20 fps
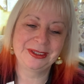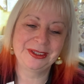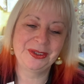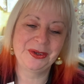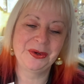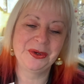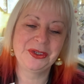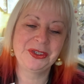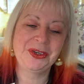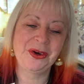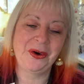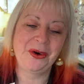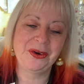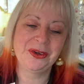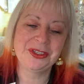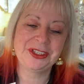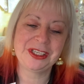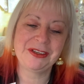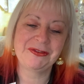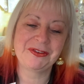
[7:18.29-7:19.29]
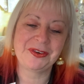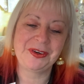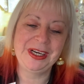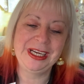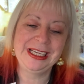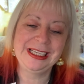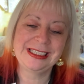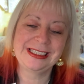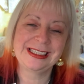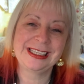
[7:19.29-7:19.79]
O God of
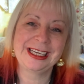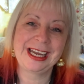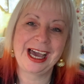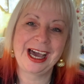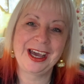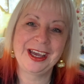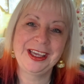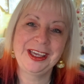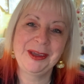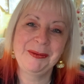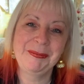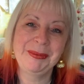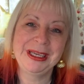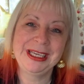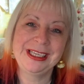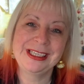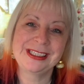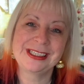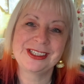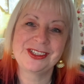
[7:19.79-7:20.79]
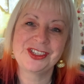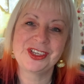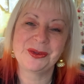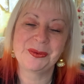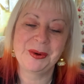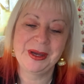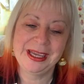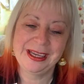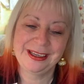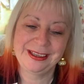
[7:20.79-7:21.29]
grace, that I in peace shall
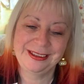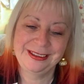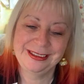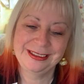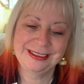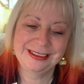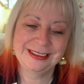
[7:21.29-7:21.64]
waken.